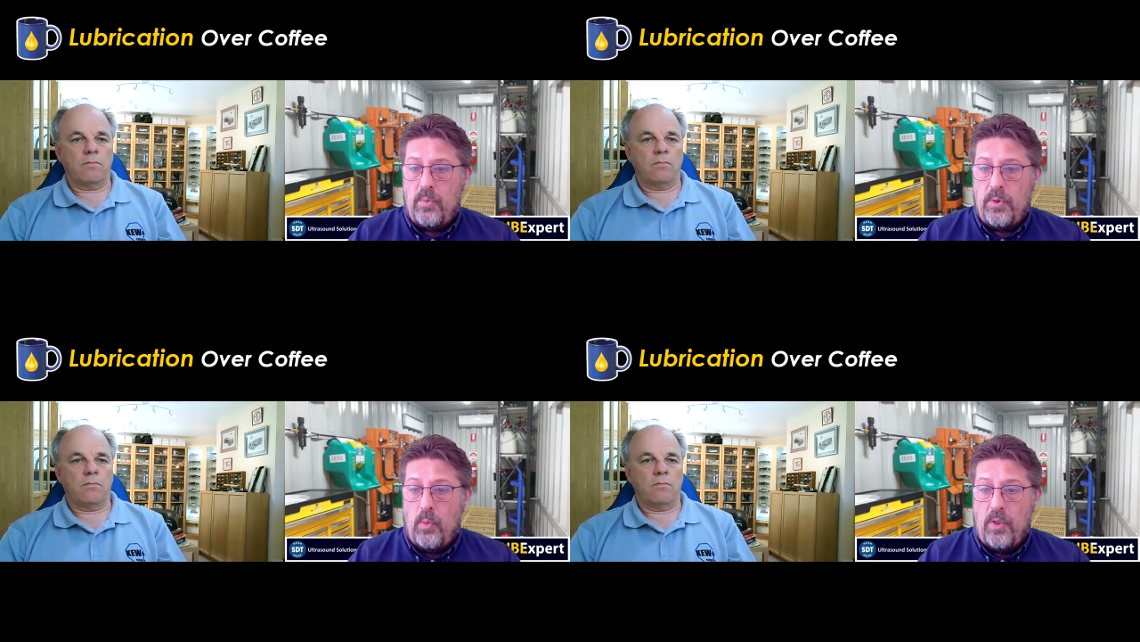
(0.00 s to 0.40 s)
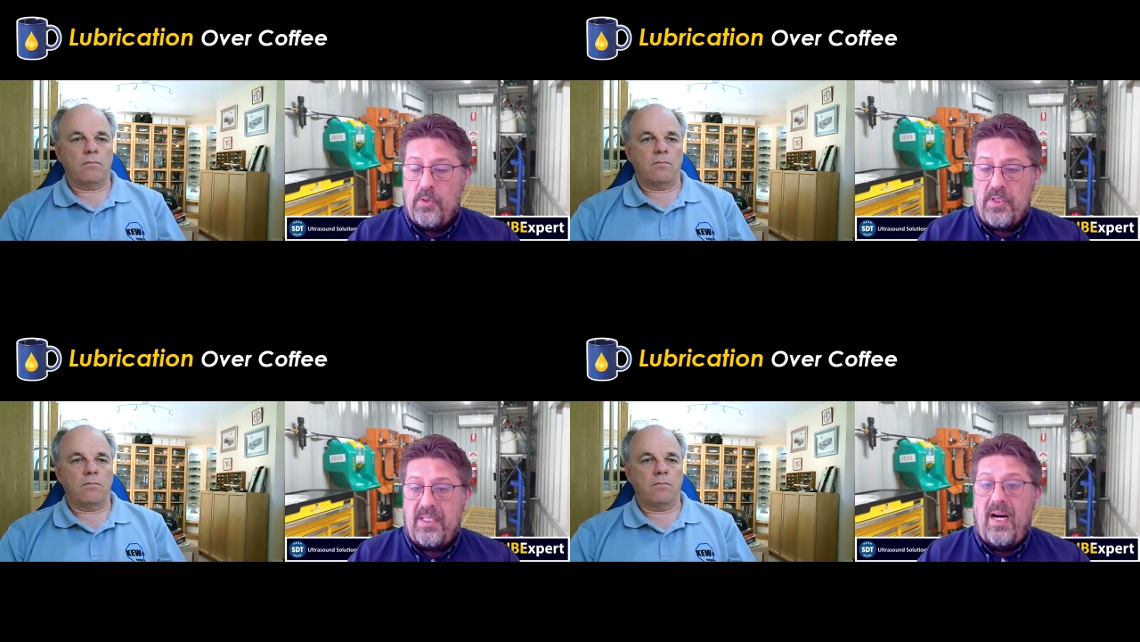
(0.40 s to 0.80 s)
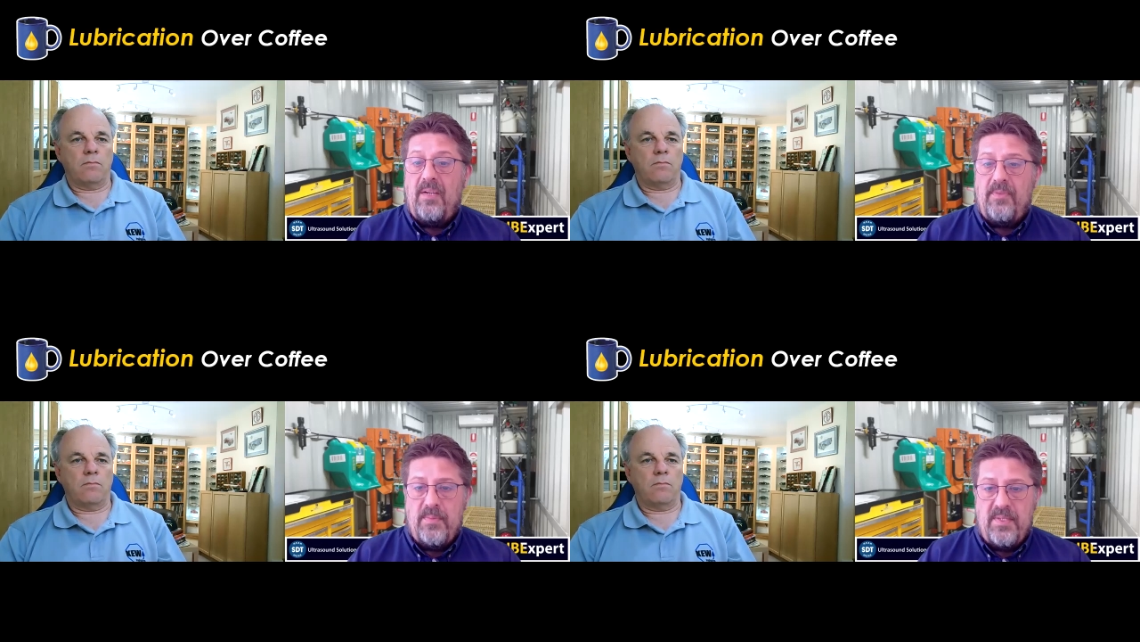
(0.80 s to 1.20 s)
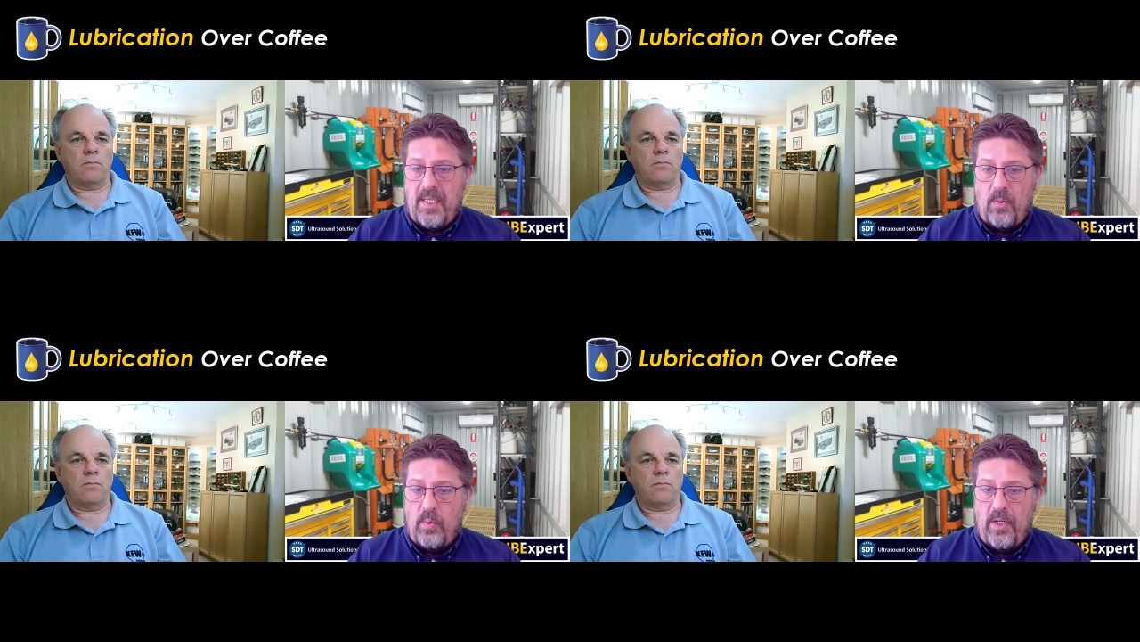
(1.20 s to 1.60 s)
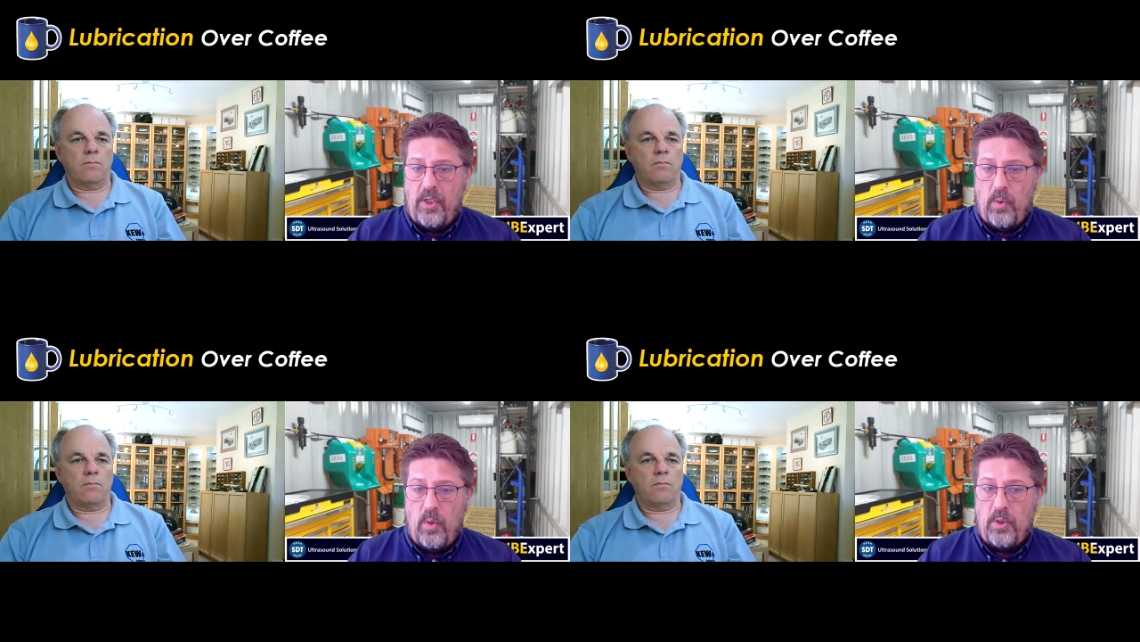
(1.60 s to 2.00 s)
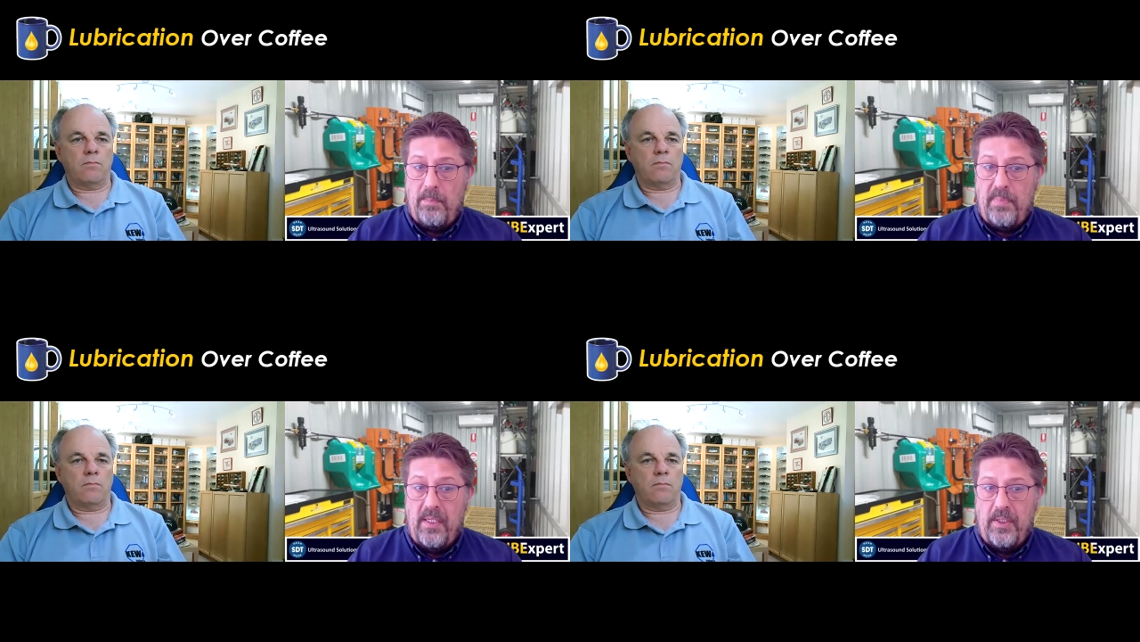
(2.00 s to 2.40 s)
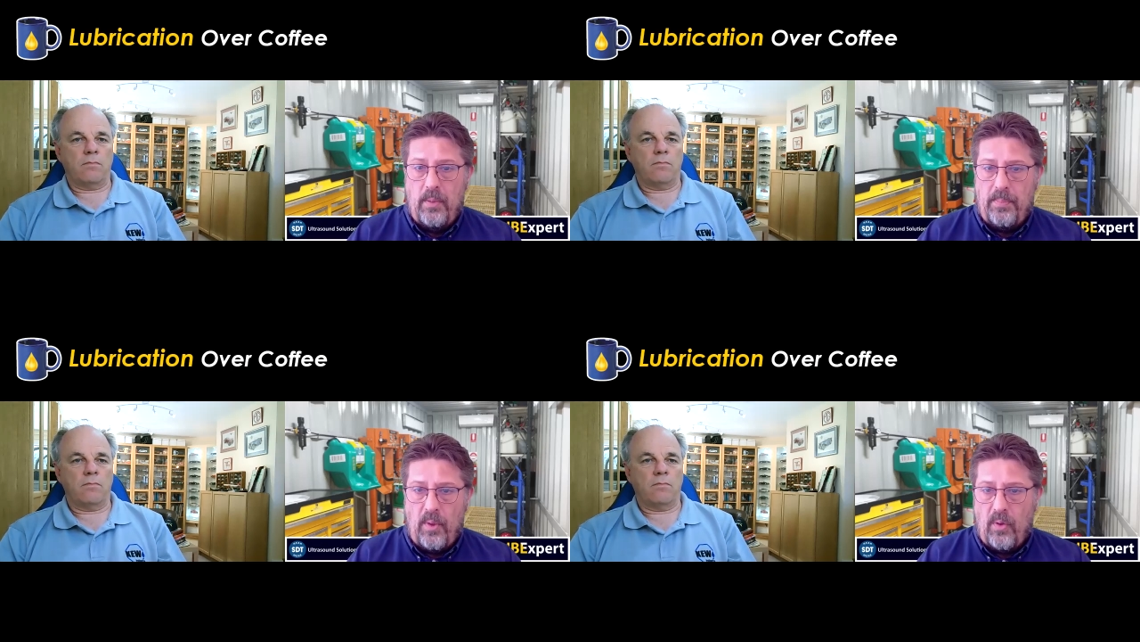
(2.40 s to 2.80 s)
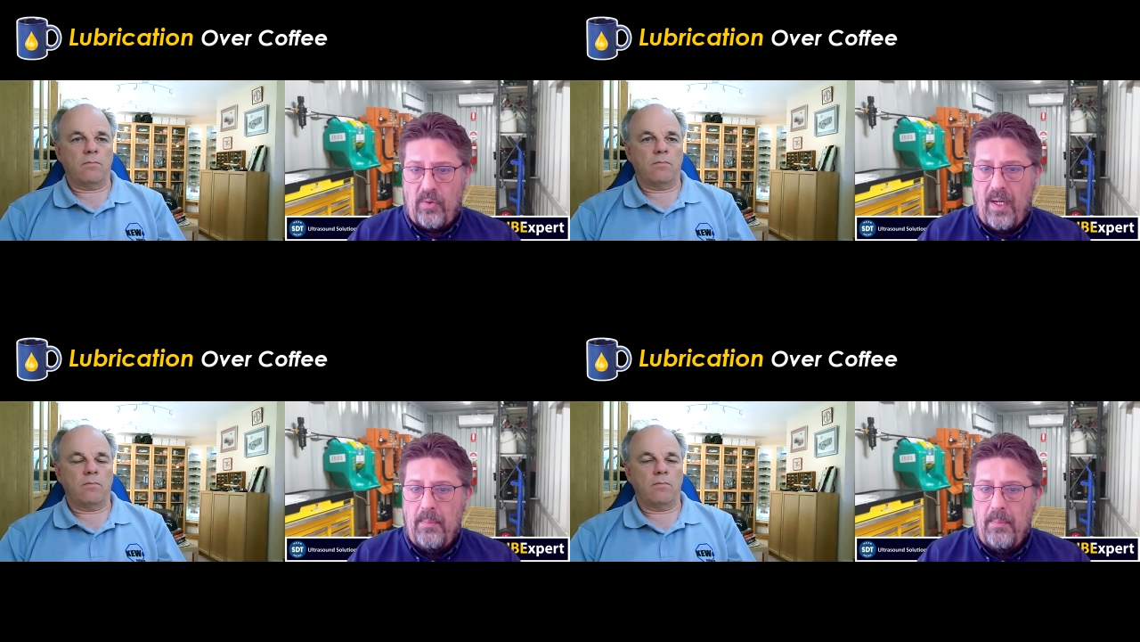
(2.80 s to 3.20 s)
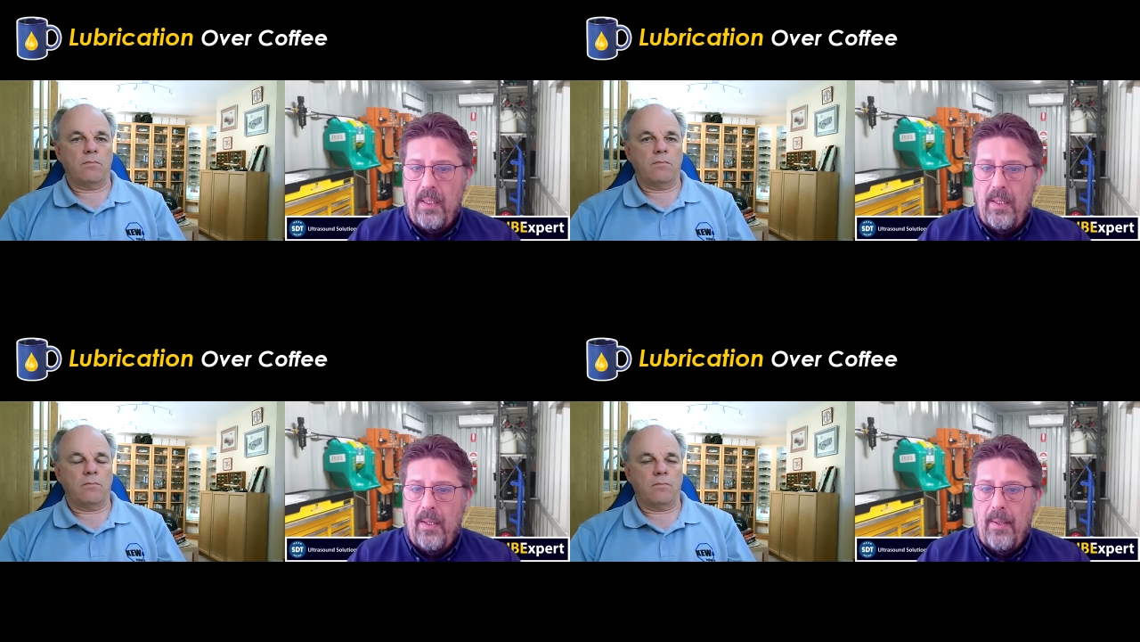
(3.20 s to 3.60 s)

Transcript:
Speaker 1: you want to start from somewhere, you want to build your program,